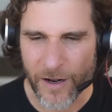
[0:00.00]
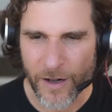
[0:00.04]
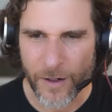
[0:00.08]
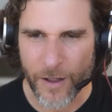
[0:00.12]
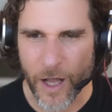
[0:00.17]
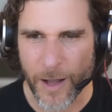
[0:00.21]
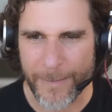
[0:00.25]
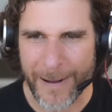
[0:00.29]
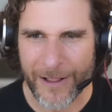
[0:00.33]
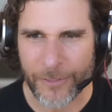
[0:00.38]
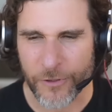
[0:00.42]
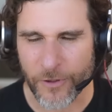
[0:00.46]

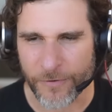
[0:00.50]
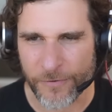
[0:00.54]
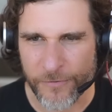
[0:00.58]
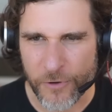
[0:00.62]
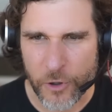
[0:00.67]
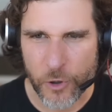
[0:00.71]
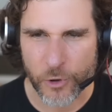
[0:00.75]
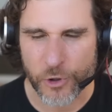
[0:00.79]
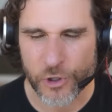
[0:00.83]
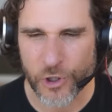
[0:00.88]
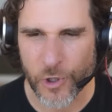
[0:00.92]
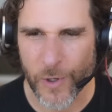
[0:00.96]
about the
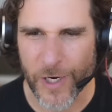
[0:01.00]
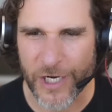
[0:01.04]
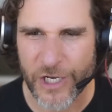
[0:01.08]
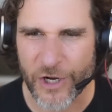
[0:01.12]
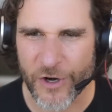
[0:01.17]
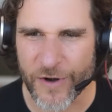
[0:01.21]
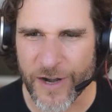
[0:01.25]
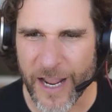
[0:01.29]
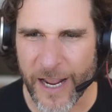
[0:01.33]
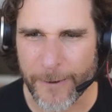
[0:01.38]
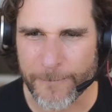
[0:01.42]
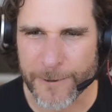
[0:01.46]
future in your
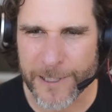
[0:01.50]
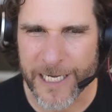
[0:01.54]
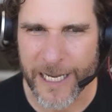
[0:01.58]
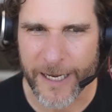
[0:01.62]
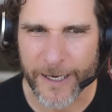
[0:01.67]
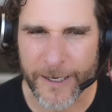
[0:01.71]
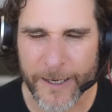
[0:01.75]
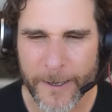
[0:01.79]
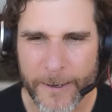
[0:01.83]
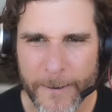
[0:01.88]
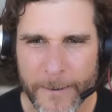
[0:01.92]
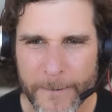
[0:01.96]
namesake.